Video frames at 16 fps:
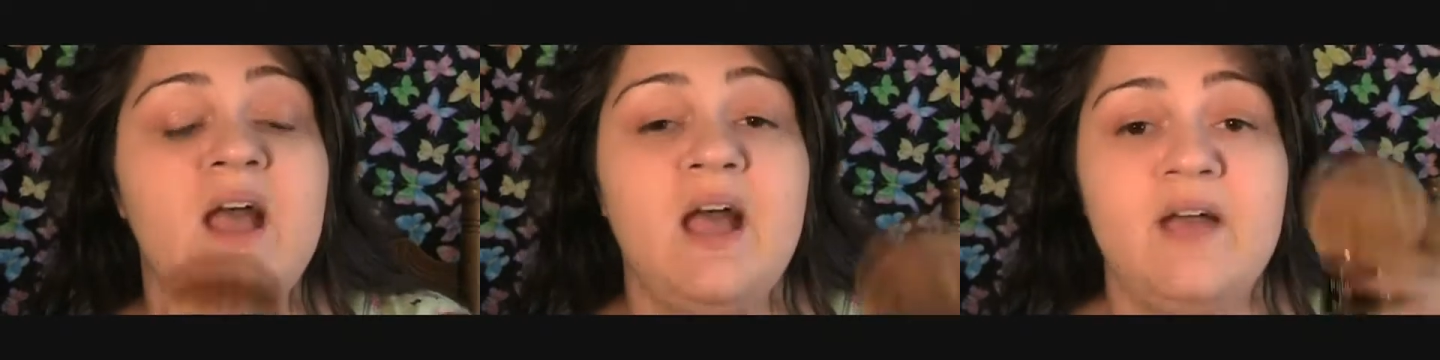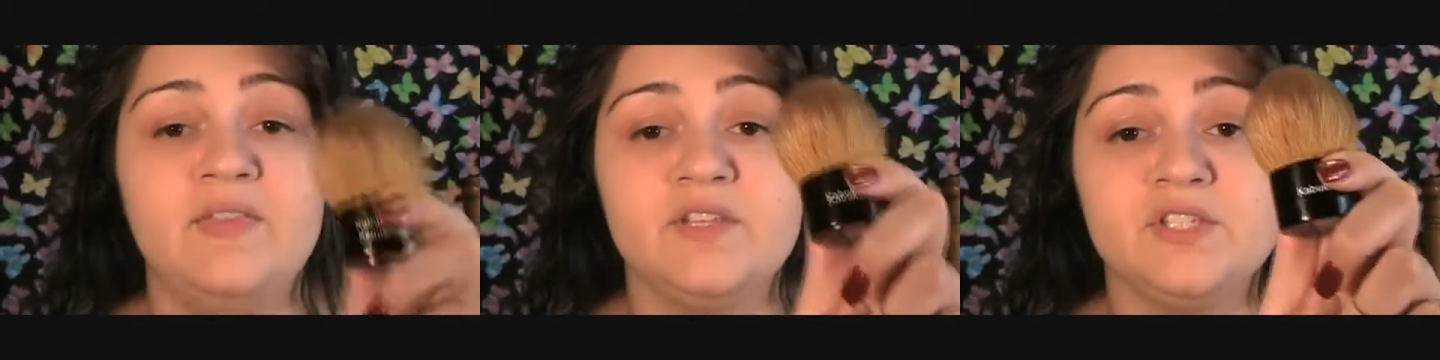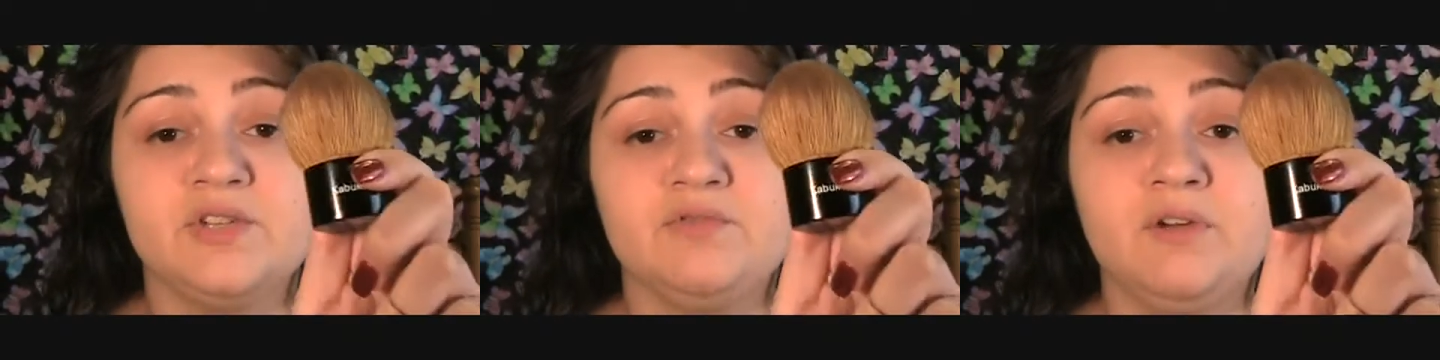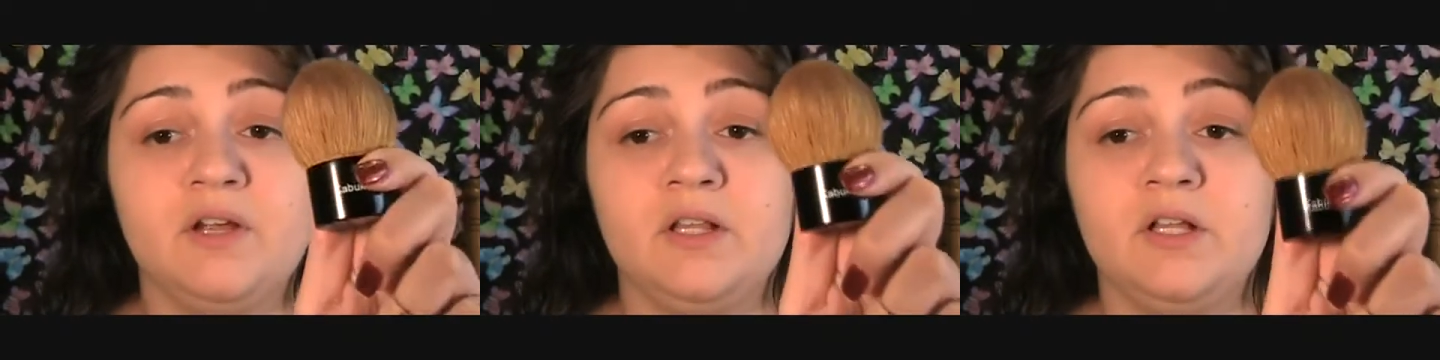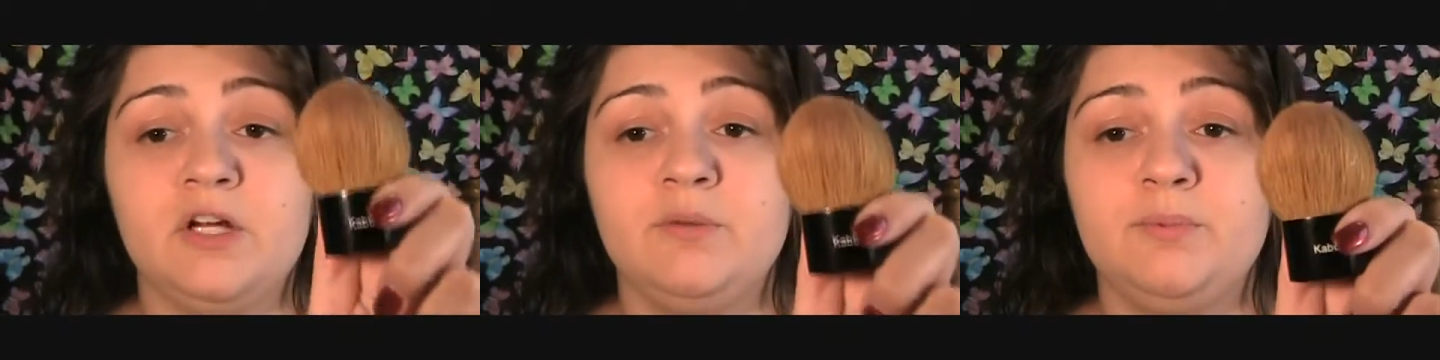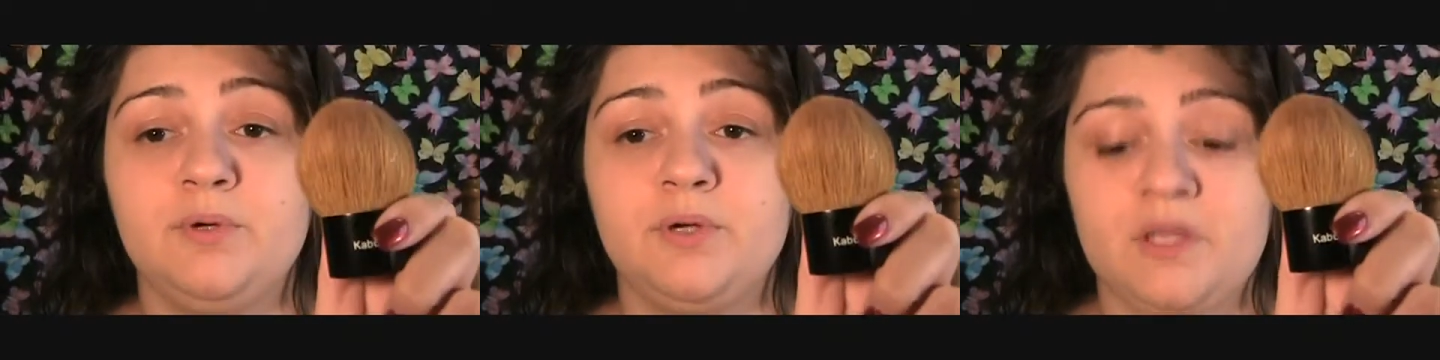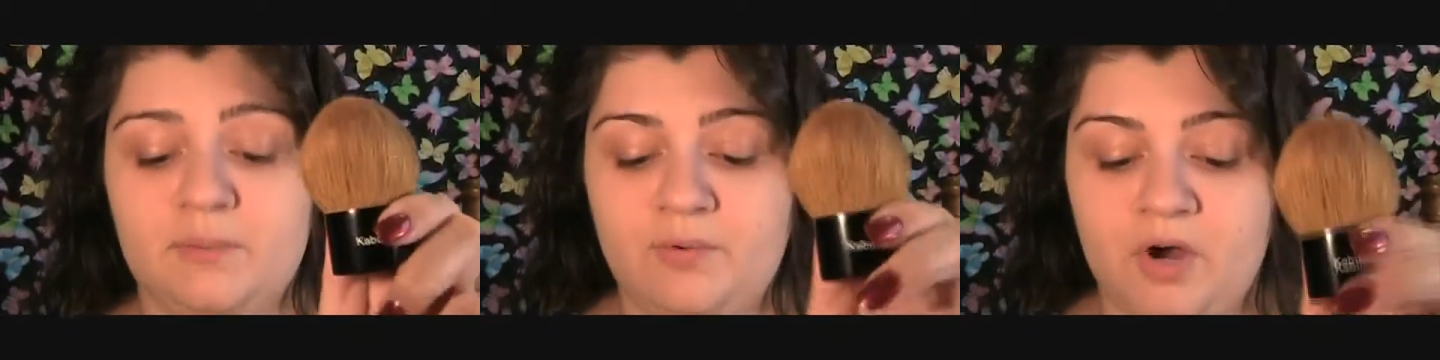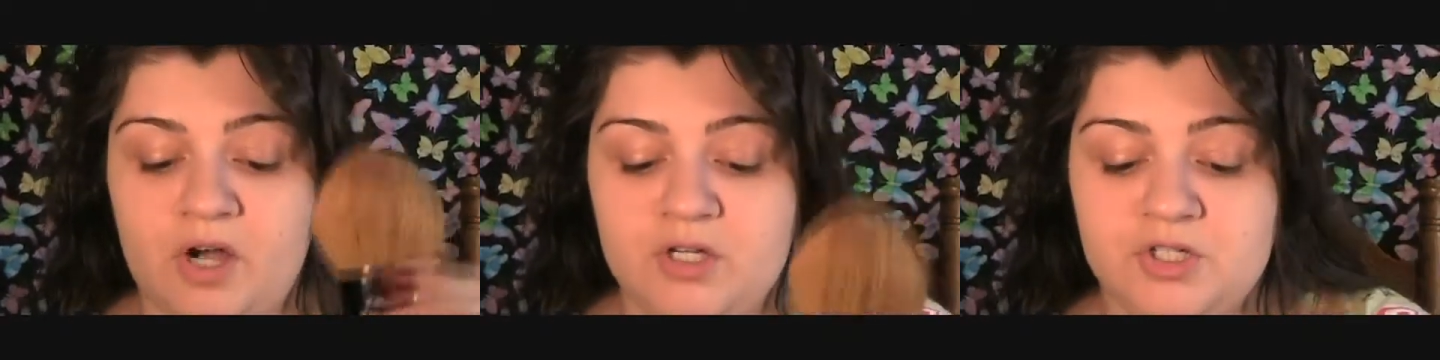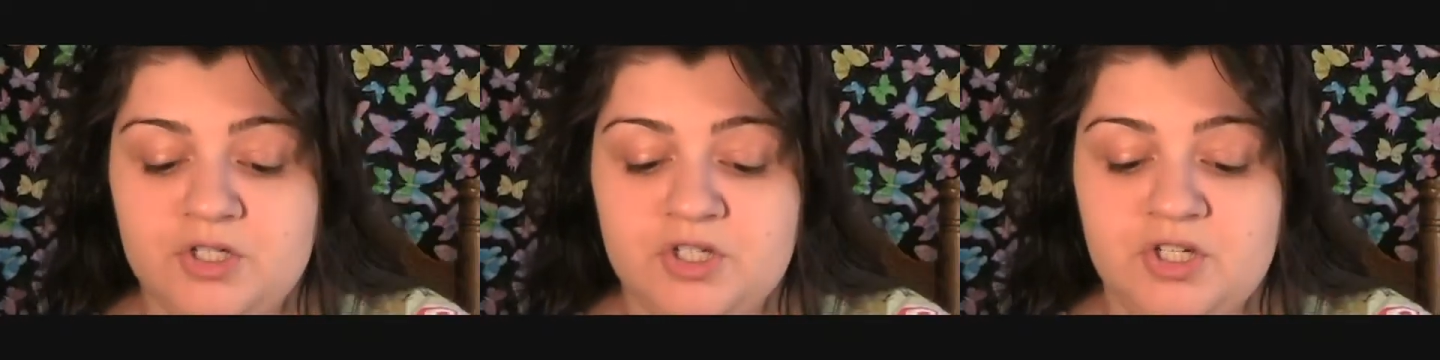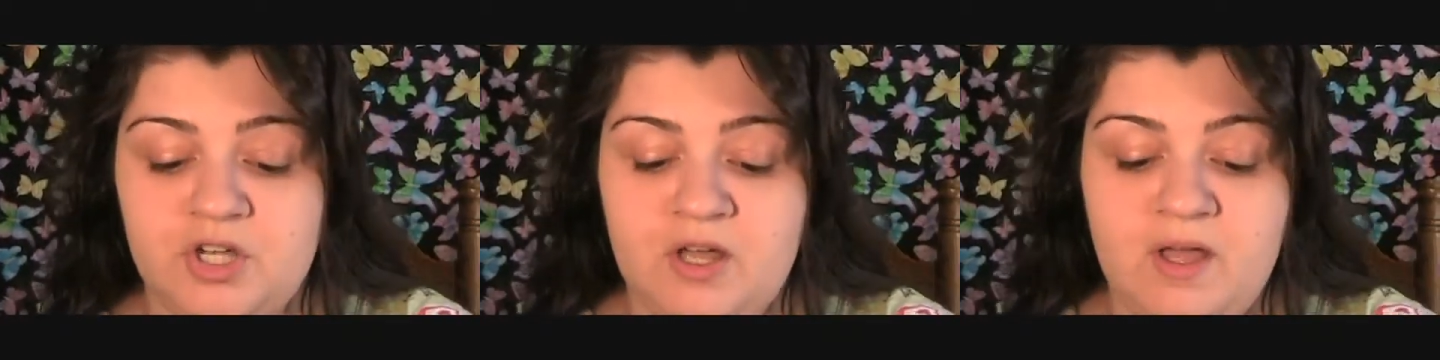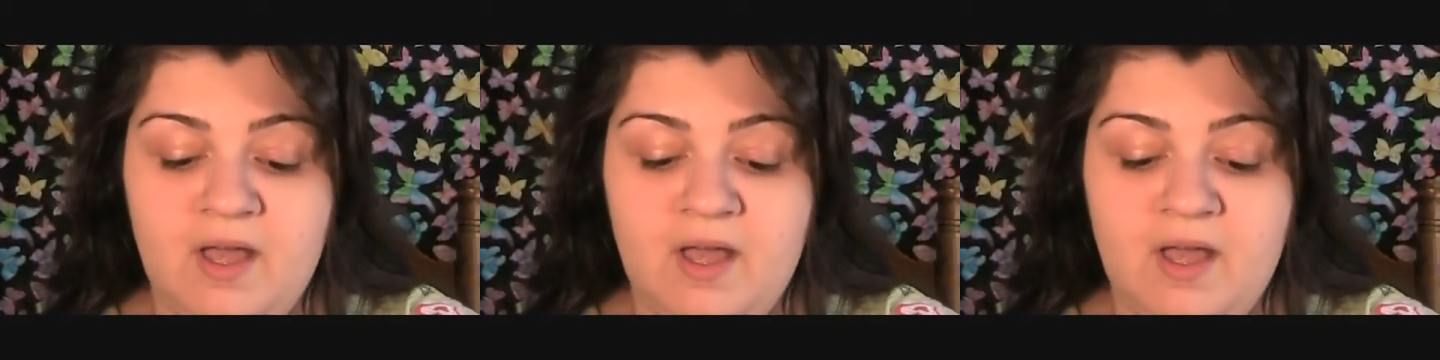And this is a regular kabuki brush.